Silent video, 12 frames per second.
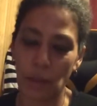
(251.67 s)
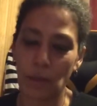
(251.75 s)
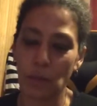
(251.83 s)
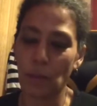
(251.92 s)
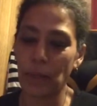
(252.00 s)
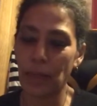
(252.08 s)

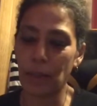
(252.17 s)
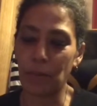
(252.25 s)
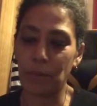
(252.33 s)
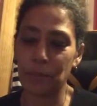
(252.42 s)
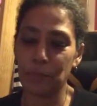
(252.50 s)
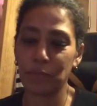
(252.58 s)
Well,
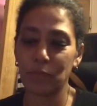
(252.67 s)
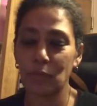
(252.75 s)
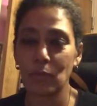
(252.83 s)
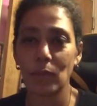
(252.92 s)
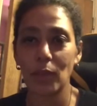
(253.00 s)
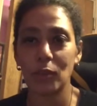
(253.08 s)

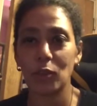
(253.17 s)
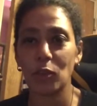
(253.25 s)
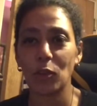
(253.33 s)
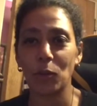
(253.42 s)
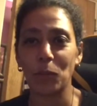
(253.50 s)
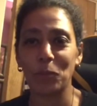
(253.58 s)
as you
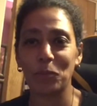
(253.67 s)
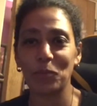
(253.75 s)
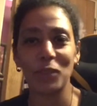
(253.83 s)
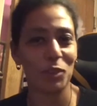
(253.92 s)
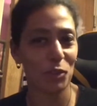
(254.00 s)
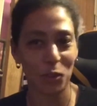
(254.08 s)
know,
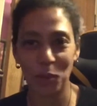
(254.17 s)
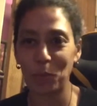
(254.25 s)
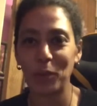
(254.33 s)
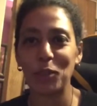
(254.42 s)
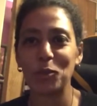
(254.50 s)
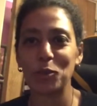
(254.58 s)
it's got to
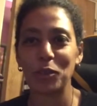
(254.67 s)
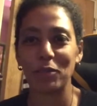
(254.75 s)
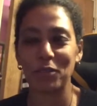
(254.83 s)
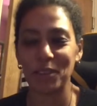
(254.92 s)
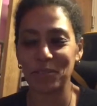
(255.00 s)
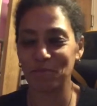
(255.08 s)
be you,
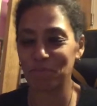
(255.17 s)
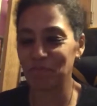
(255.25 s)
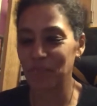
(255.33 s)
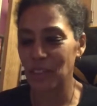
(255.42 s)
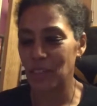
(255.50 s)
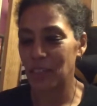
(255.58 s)
Trevor.
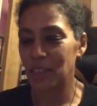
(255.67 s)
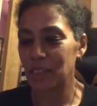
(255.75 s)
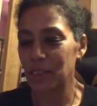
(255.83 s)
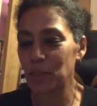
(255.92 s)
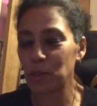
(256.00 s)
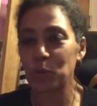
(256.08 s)

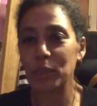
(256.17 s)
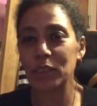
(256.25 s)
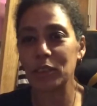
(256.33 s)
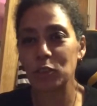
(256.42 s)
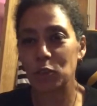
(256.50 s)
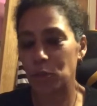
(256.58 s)
Now the
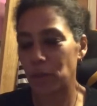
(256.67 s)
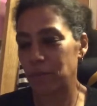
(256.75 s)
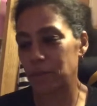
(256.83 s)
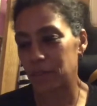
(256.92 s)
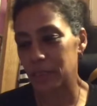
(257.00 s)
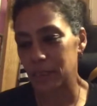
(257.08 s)
reason
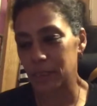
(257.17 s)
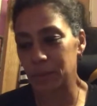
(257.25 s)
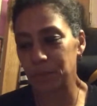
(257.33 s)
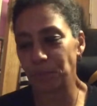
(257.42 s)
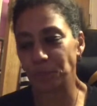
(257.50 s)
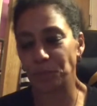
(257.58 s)
Trevor is,
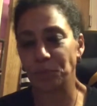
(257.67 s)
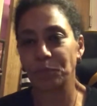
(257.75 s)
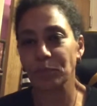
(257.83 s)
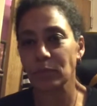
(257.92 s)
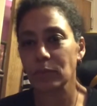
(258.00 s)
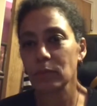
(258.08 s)

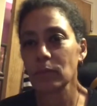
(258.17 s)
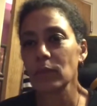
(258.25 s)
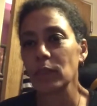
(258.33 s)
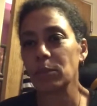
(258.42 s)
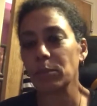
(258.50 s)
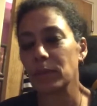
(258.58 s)

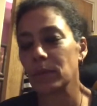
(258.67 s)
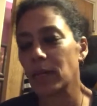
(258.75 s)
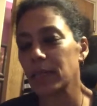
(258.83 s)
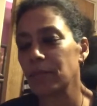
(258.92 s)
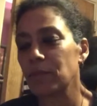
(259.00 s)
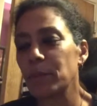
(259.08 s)
I
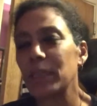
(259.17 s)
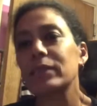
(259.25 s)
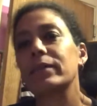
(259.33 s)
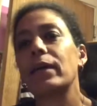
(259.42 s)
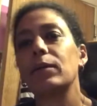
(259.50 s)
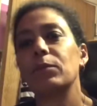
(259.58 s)
never been
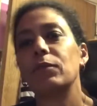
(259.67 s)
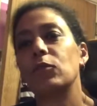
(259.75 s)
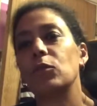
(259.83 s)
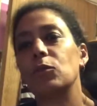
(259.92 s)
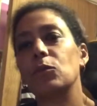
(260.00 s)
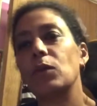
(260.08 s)
tagged
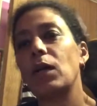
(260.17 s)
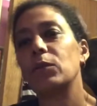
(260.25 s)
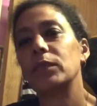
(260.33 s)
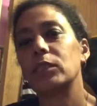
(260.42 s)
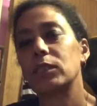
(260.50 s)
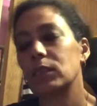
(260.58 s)
before, and how
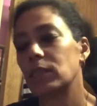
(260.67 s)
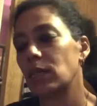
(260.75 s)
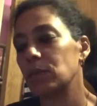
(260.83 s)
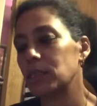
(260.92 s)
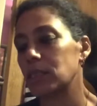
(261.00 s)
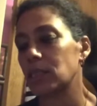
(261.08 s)

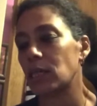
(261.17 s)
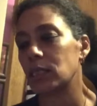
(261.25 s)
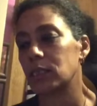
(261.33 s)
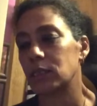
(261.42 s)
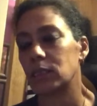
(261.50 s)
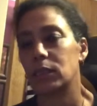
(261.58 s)
it started.